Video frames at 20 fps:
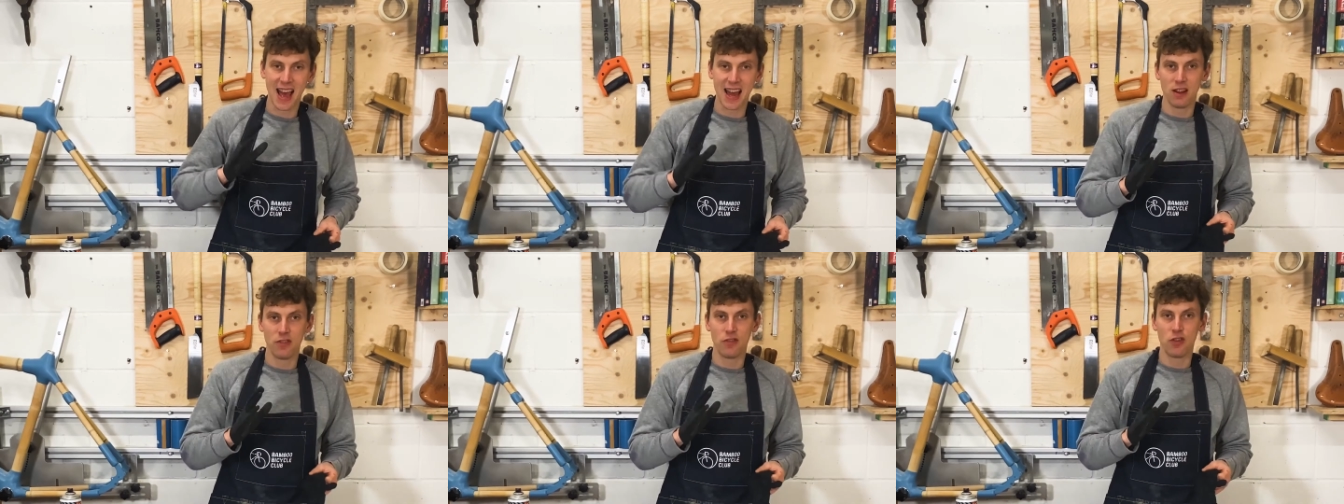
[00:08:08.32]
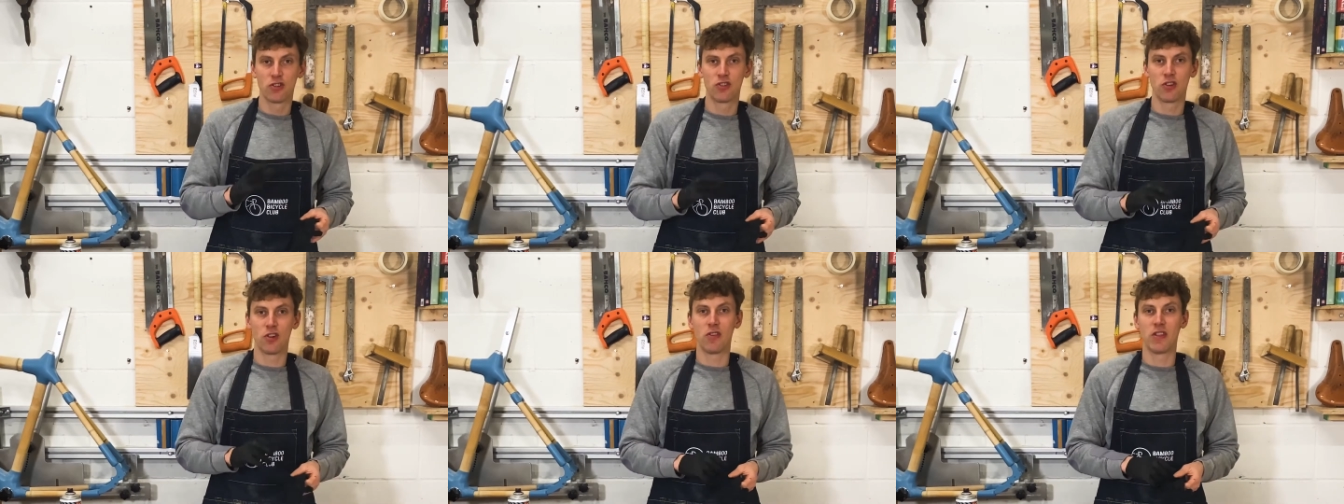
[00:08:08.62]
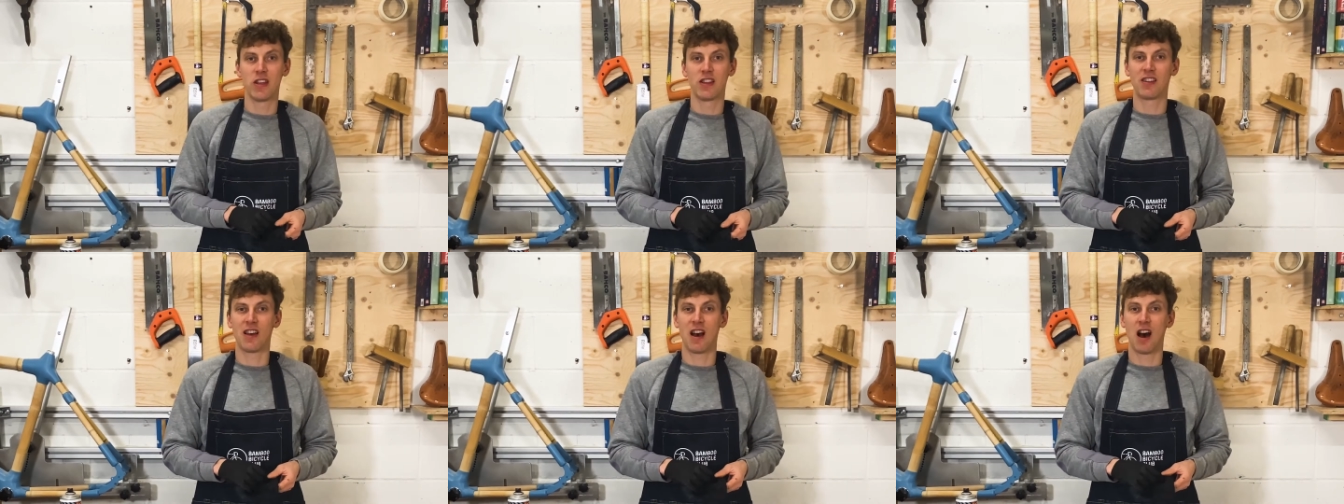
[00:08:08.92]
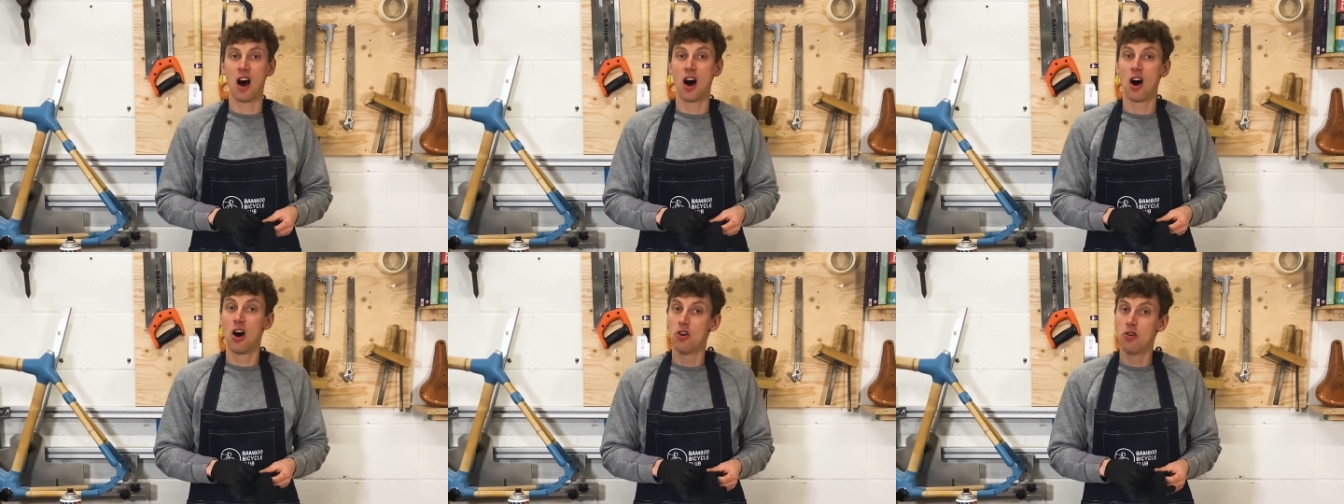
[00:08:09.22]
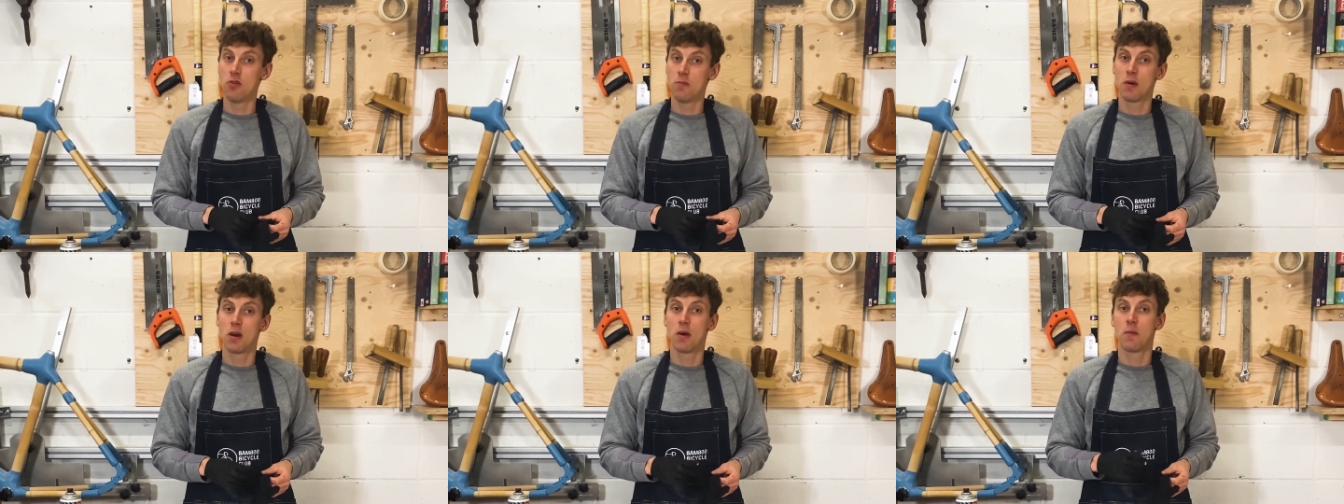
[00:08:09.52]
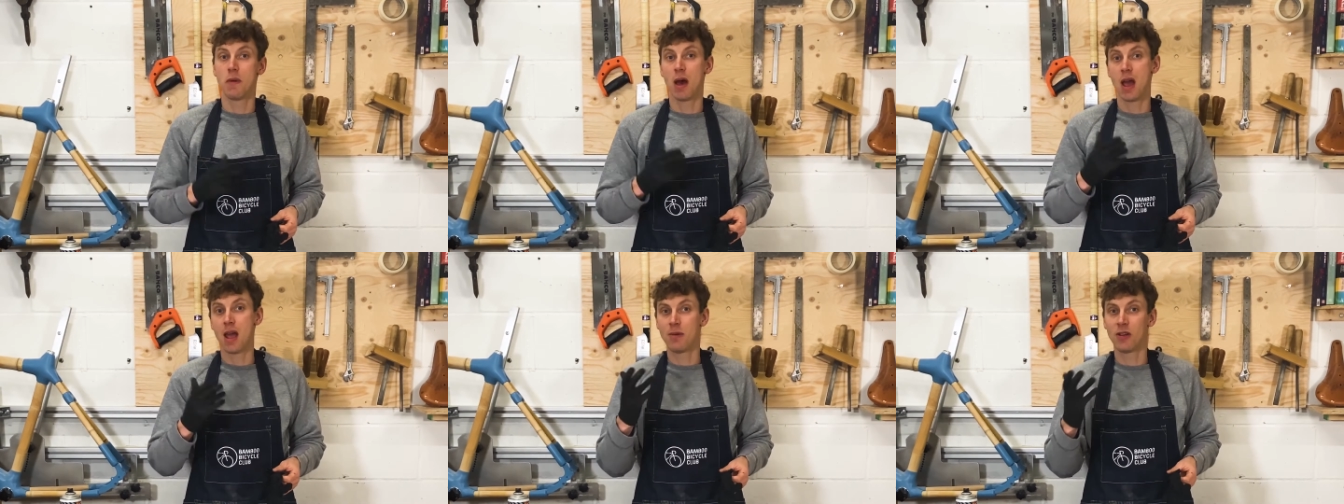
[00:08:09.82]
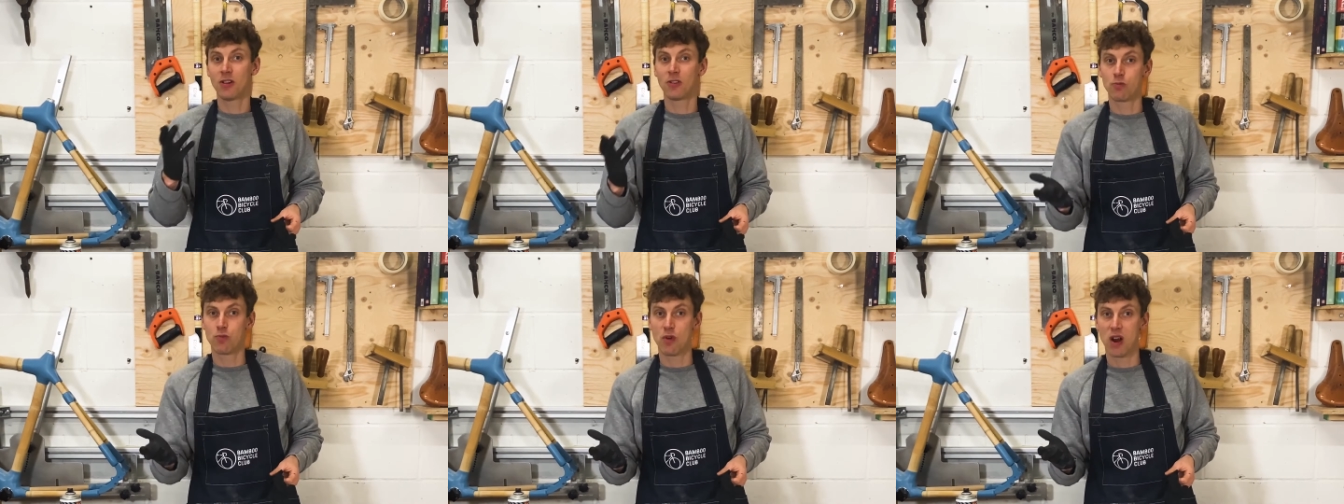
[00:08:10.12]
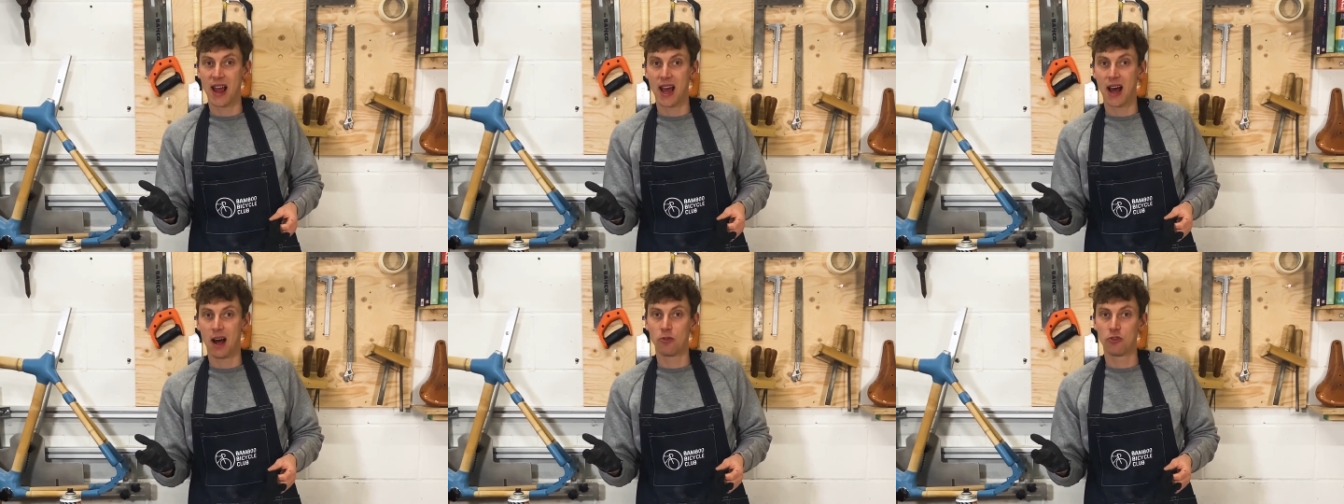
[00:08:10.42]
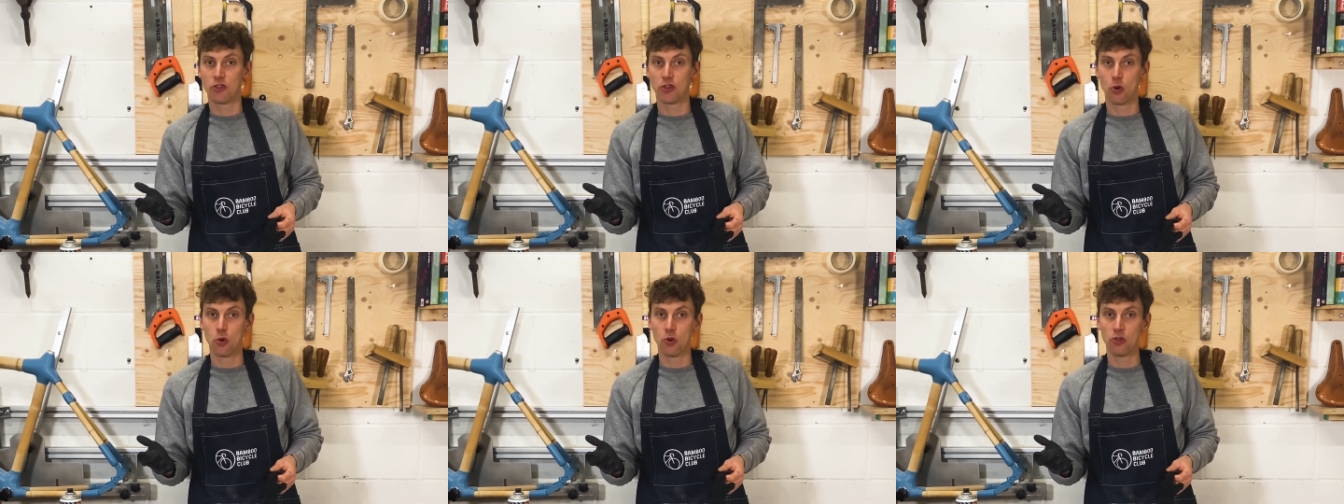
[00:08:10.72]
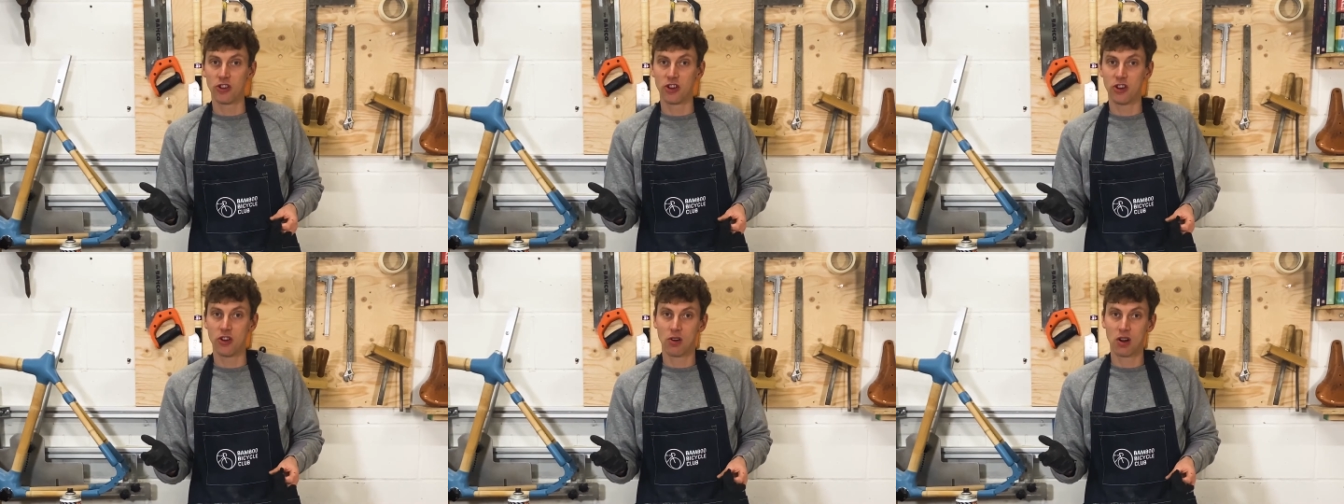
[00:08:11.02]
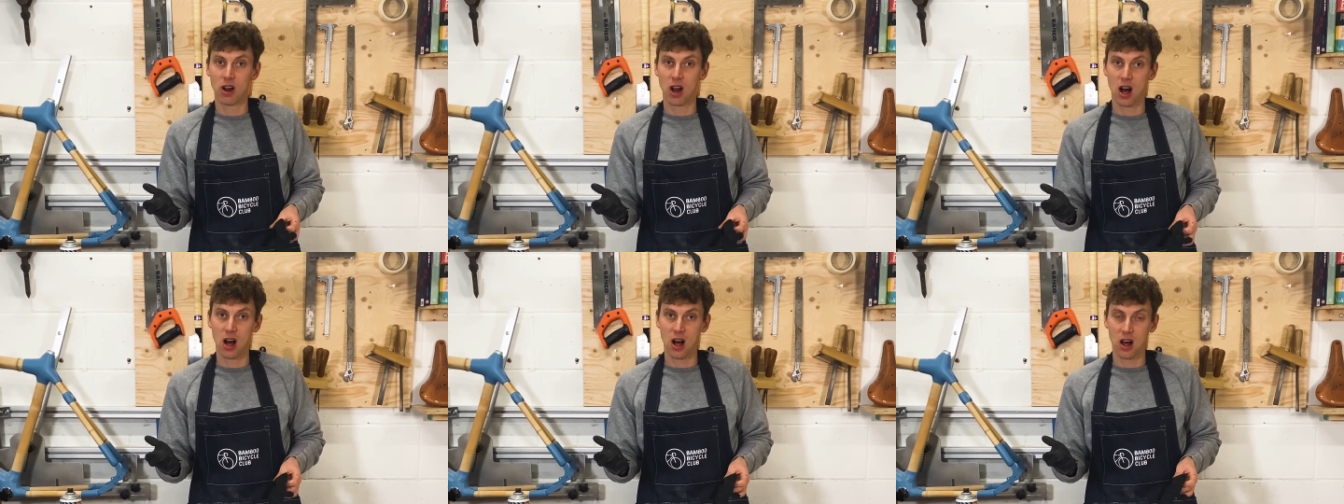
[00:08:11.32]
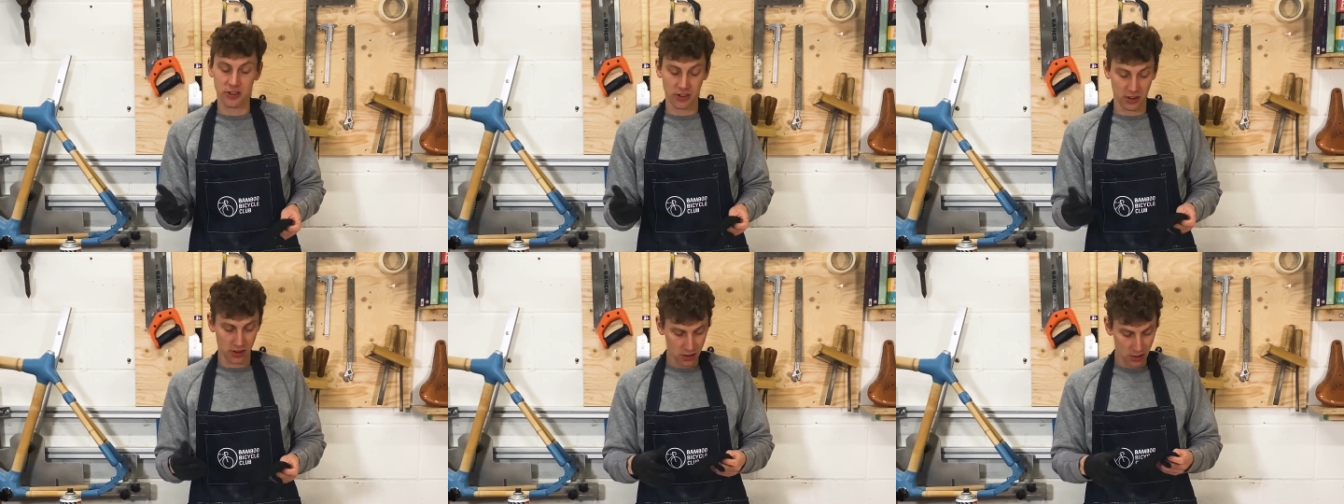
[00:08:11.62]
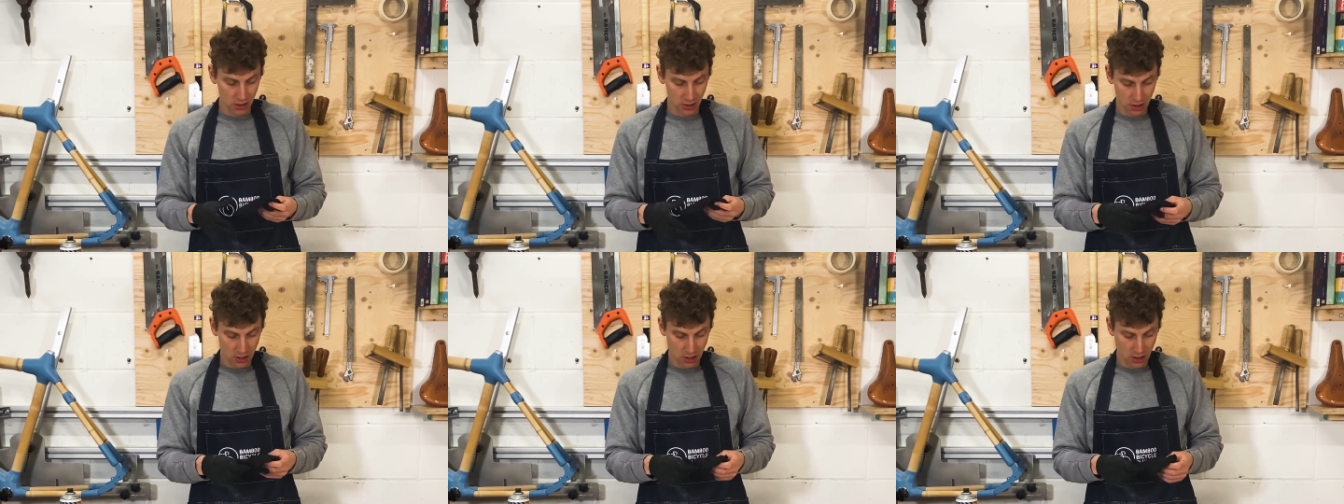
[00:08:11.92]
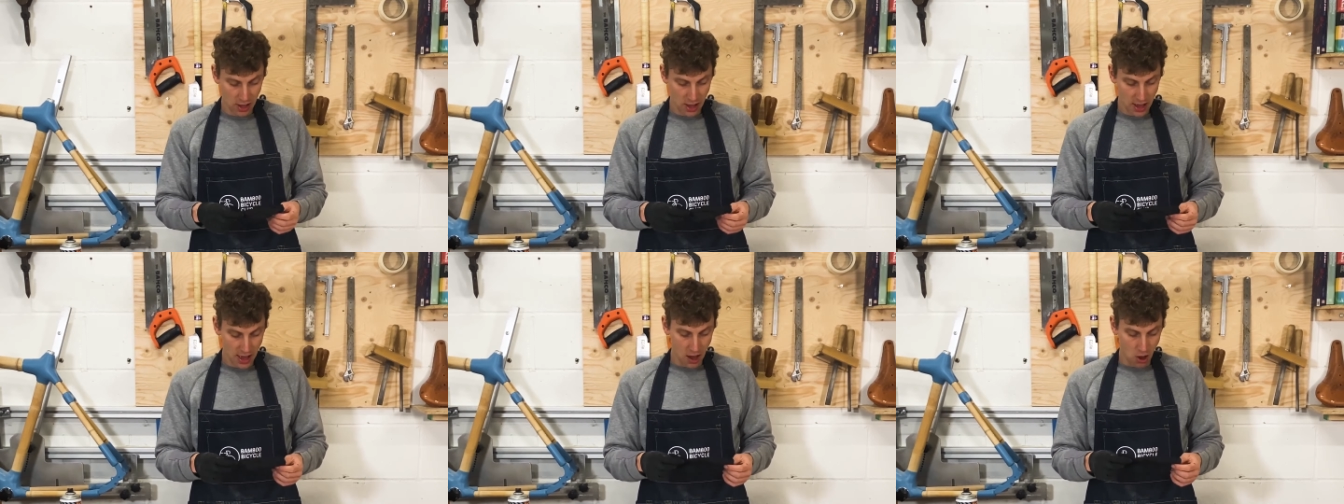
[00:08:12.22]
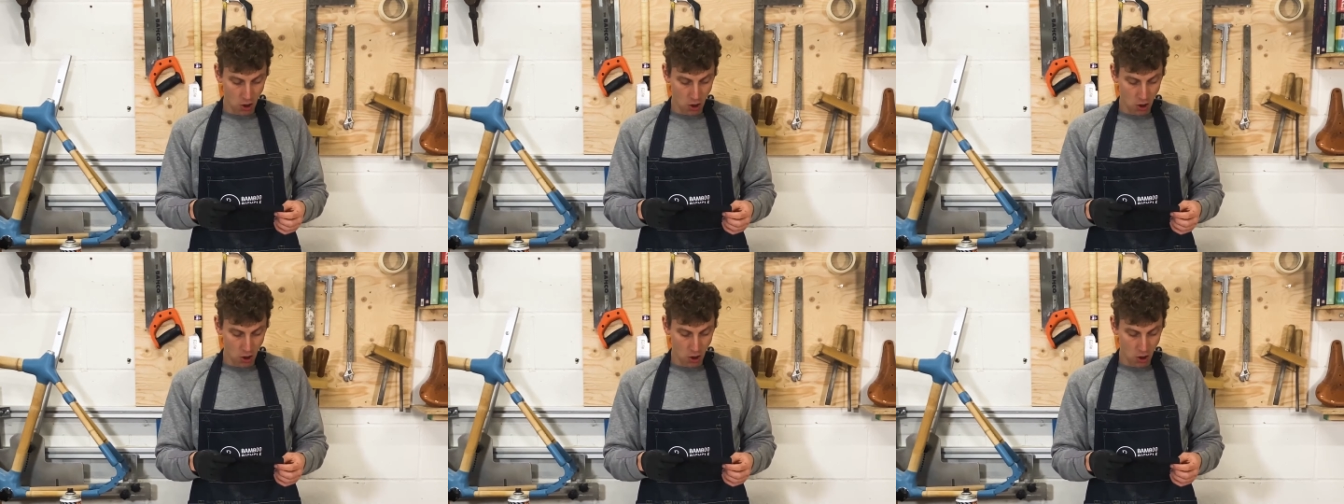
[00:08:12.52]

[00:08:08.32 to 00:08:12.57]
Again, if you're doing this at home, maybe spray outdoors in your garden,